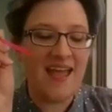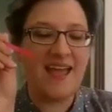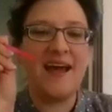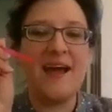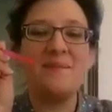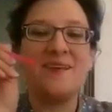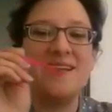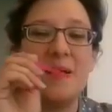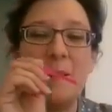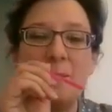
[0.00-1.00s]
and I'm
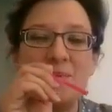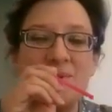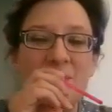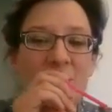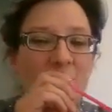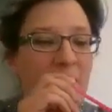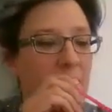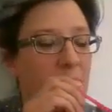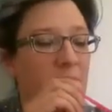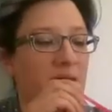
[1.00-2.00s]
gonna blow
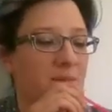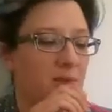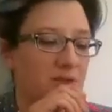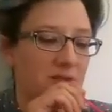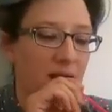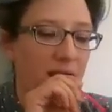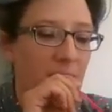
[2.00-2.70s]
a bubble.